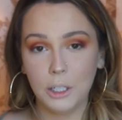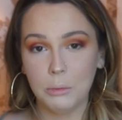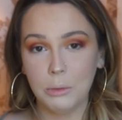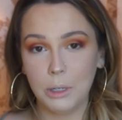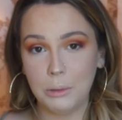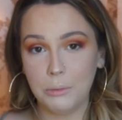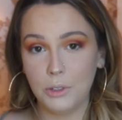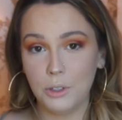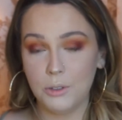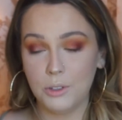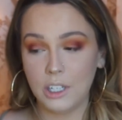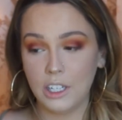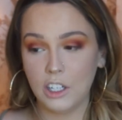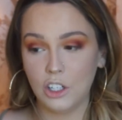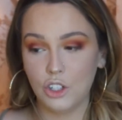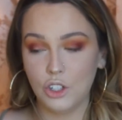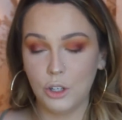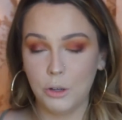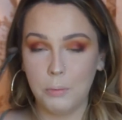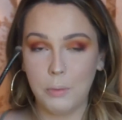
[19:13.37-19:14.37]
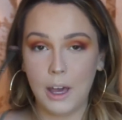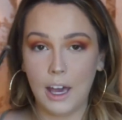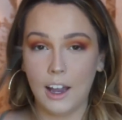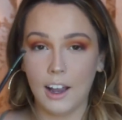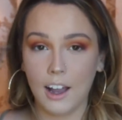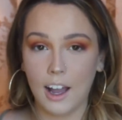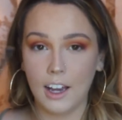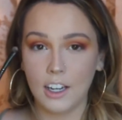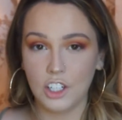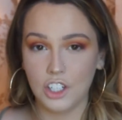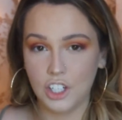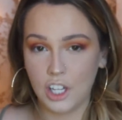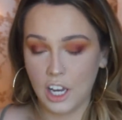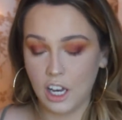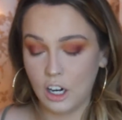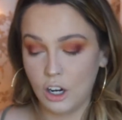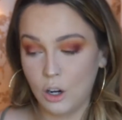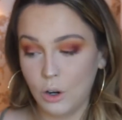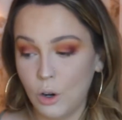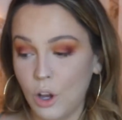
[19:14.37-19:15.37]
but I'm using it to pack on
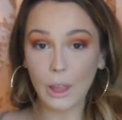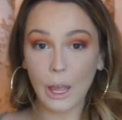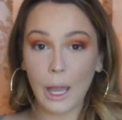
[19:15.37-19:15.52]
shadow.